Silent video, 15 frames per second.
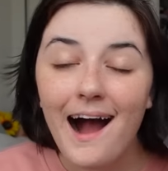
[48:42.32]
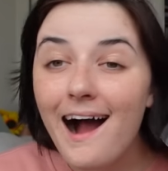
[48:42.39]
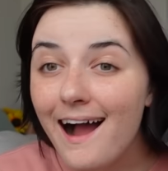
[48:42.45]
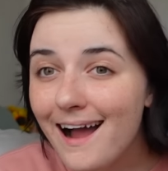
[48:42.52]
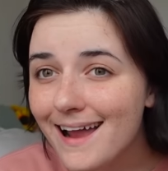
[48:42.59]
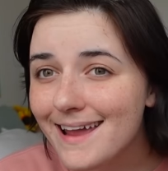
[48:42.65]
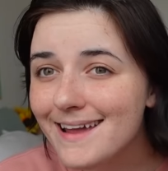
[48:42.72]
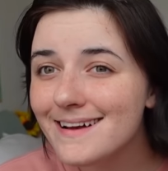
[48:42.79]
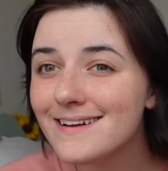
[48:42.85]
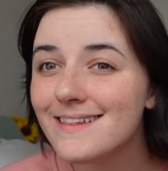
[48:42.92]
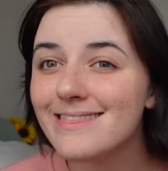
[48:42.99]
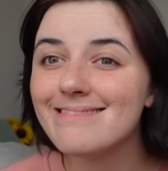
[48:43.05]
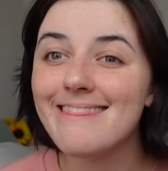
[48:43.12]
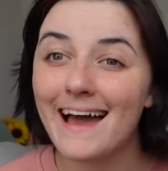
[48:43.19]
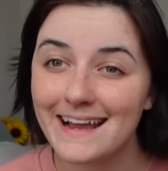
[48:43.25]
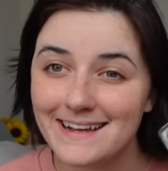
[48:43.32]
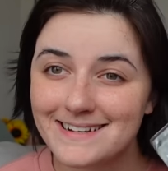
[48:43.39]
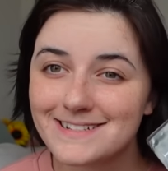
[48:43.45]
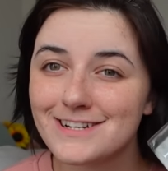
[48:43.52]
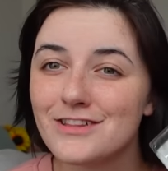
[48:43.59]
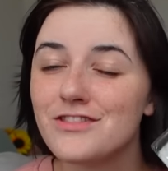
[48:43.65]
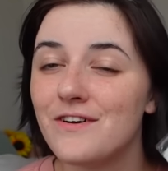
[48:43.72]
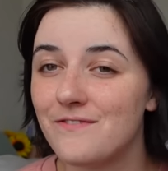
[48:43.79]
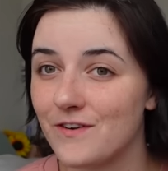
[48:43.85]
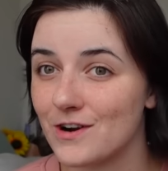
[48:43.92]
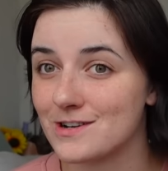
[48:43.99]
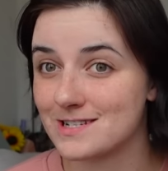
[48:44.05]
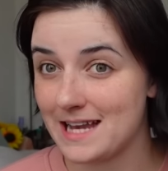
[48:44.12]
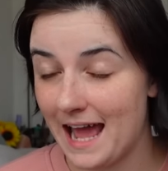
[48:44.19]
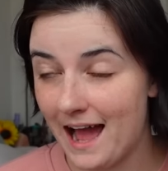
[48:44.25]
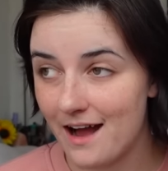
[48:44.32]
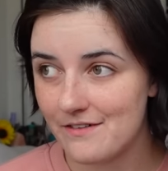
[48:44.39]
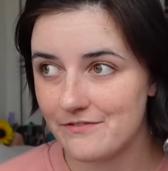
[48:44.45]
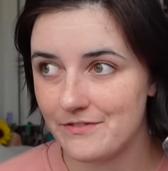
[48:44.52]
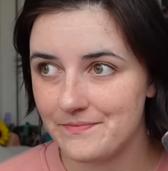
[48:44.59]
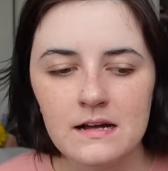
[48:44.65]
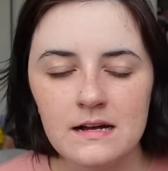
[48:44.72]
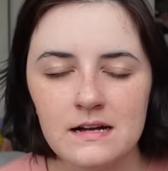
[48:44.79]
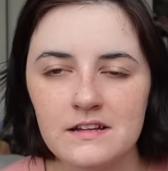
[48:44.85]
I liked the first half.